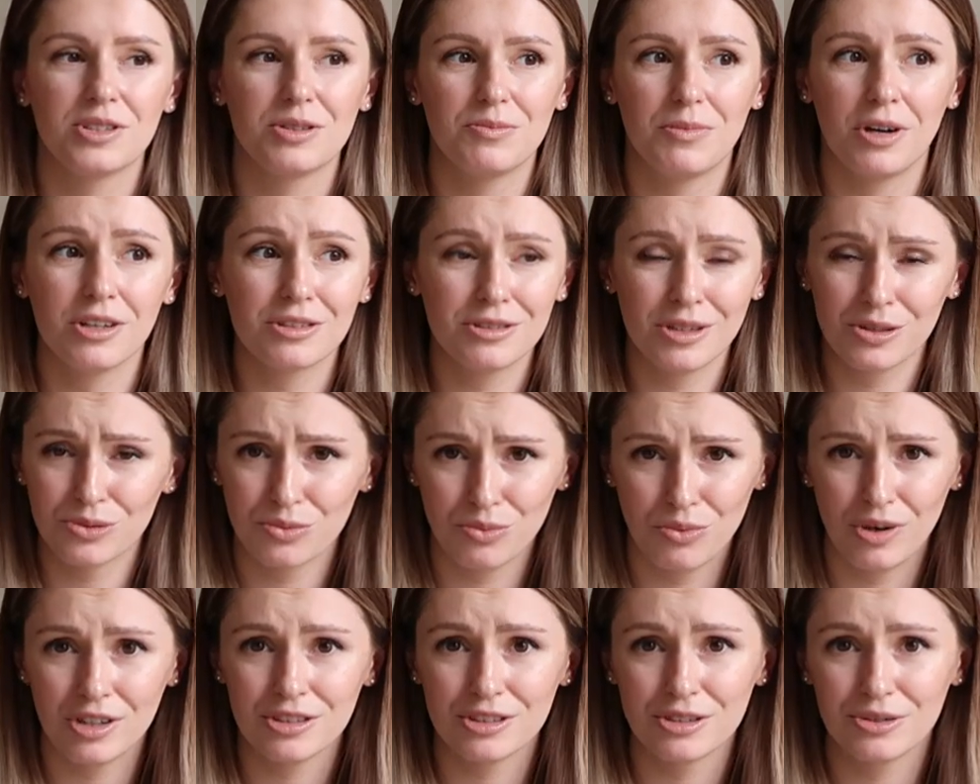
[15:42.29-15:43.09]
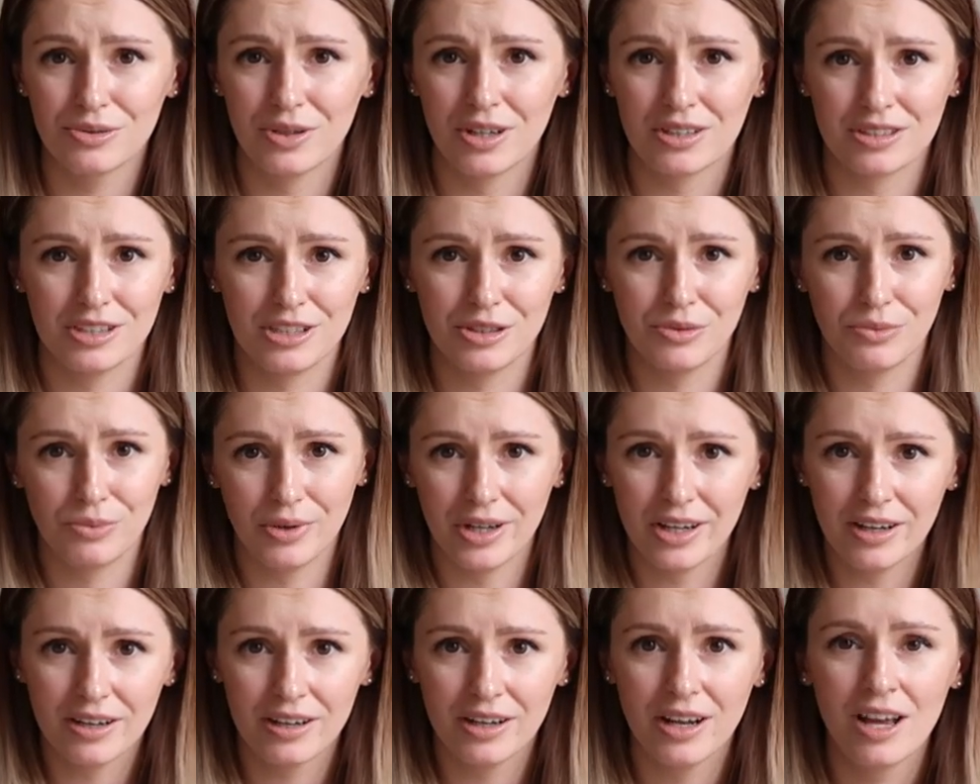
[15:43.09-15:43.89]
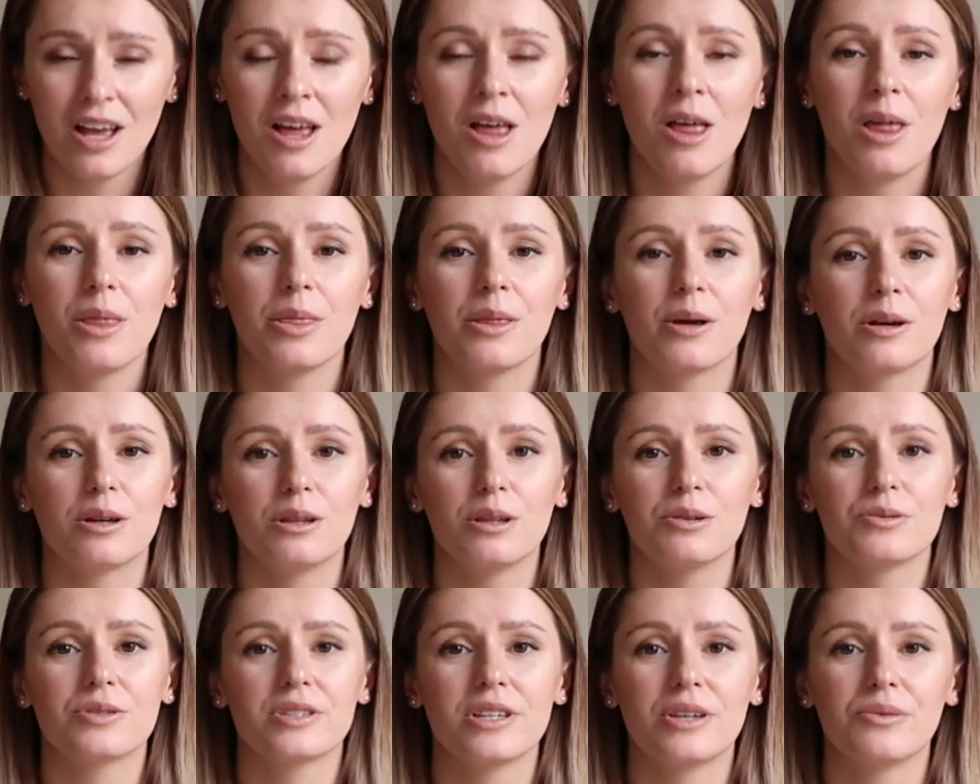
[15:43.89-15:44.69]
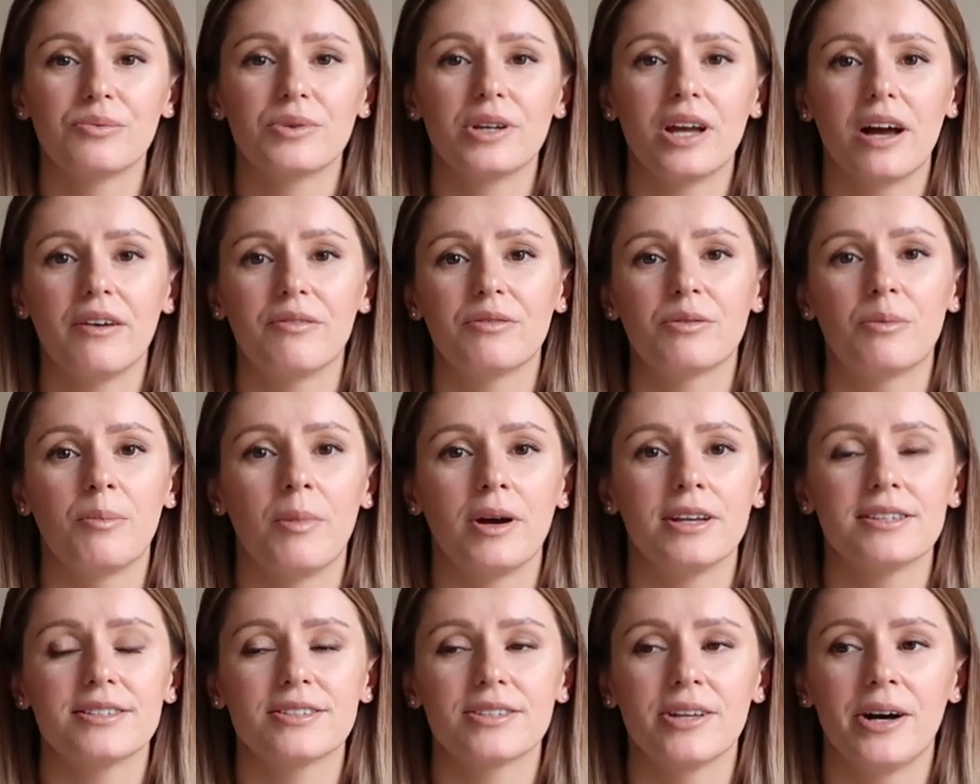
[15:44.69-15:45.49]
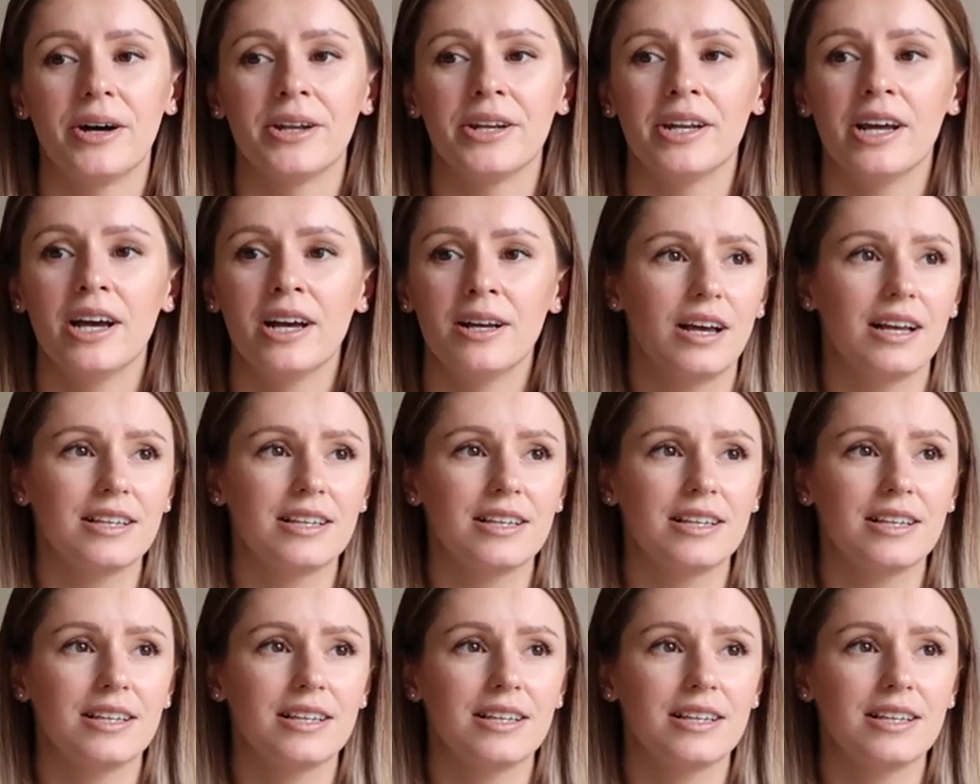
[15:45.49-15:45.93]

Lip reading: She might not want to actually wear the clothes that we have for my son.